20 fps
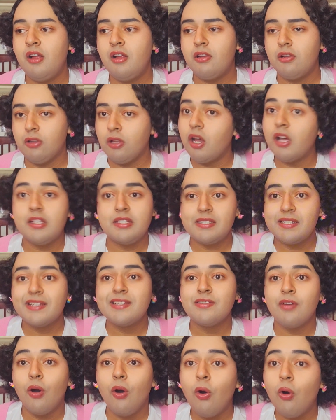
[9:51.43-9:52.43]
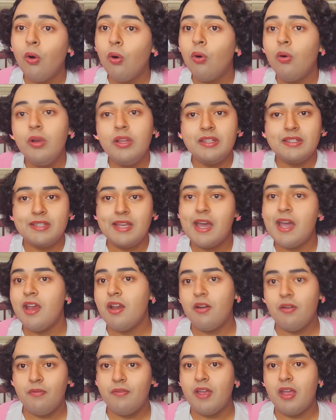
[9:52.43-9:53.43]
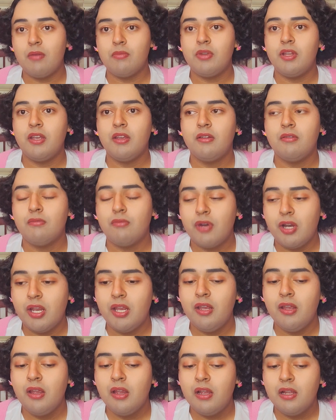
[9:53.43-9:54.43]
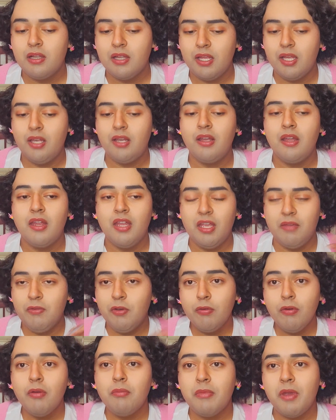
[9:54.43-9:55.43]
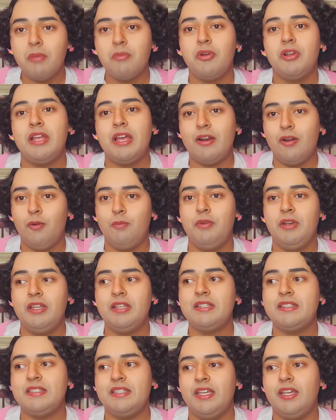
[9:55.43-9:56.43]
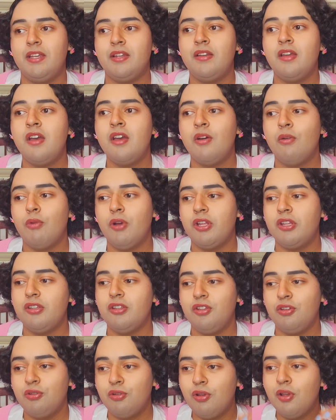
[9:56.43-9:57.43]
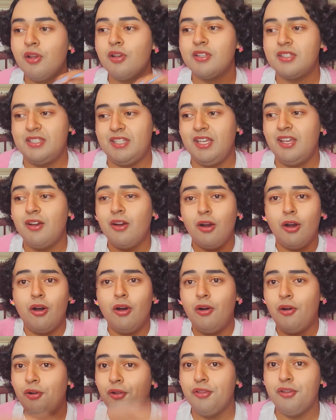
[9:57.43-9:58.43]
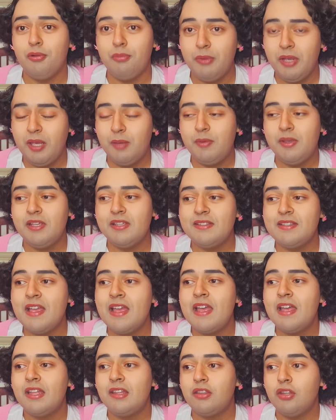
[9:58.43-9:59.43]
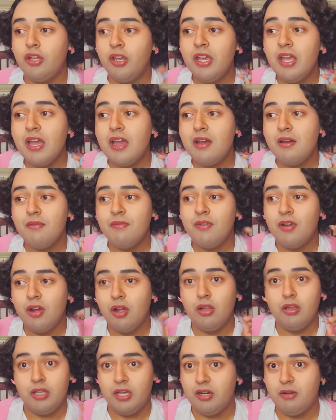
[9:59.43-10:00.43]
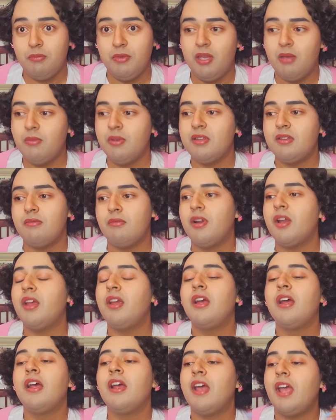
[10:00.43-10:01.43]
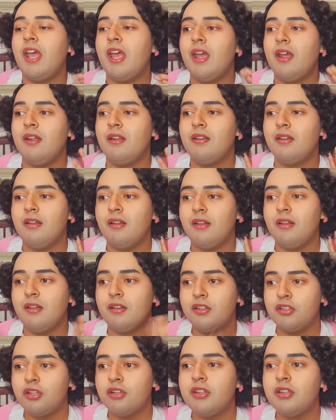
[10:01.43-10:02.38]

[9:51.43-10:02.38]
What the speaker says: lost his whole entire family, right? Like, if you remember that opening scene when you see all their babies, they have a lot of babies, right? And to